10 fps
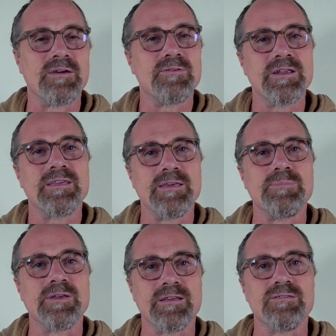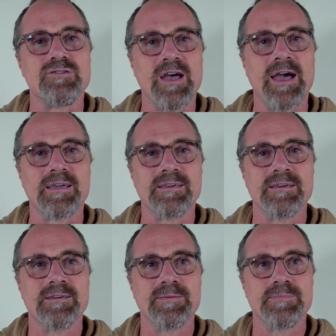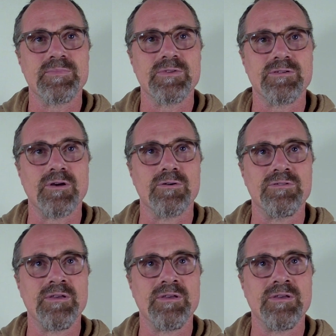want to keep it in check. So